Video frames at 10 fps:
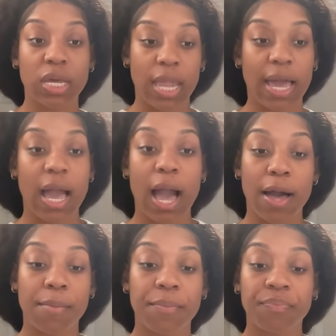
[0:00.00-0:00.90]
Like,
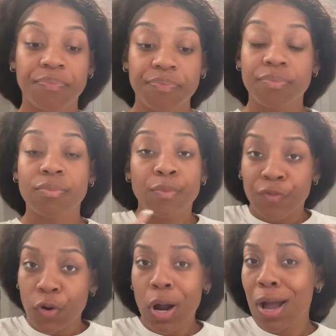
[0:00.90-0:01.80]
I'm
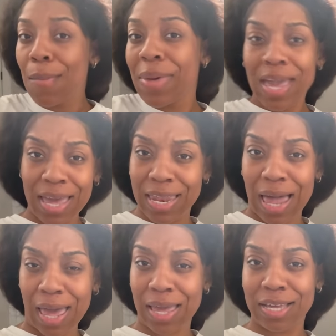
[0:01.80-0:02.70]
for a man.
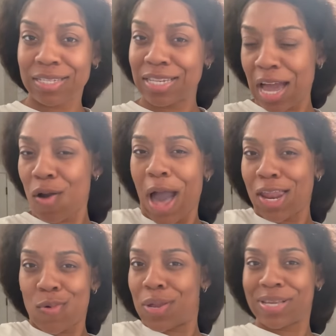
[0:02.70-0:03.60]
Like, no, I
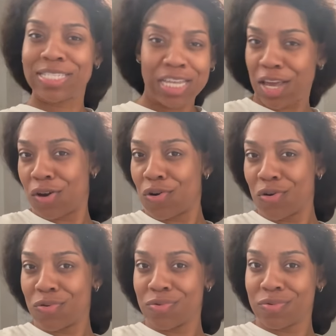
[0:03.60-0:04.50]
don't want to be
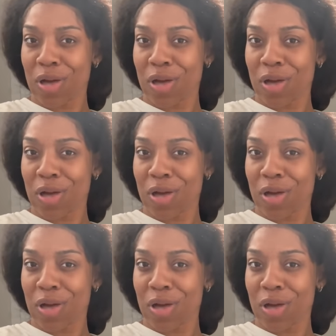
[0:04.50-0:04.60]
single.